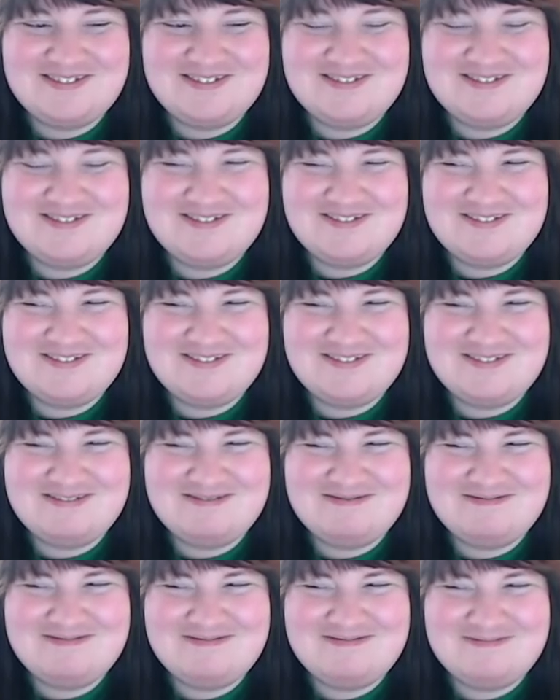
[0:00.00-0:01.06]

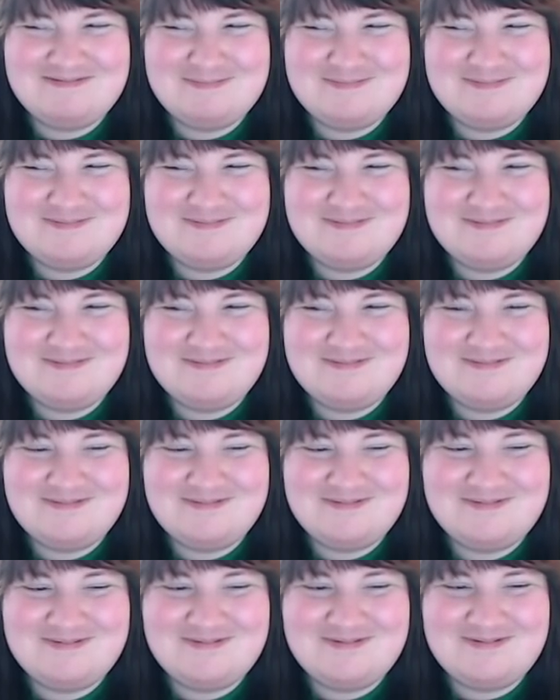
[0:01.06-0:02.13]

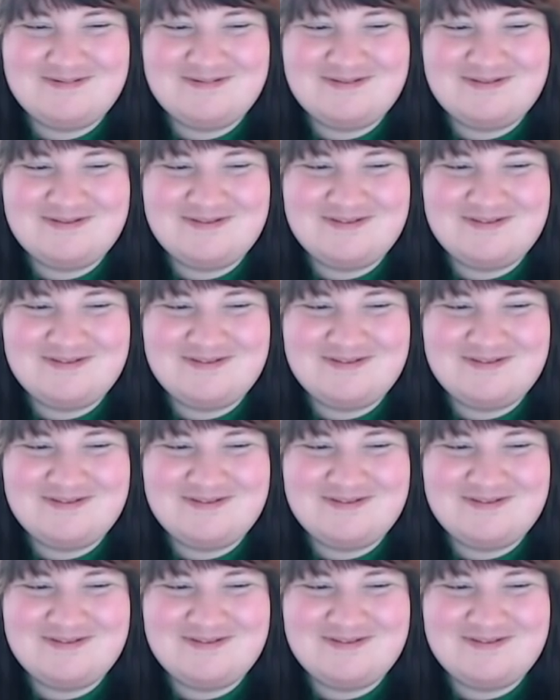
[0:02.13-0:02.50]
(silent)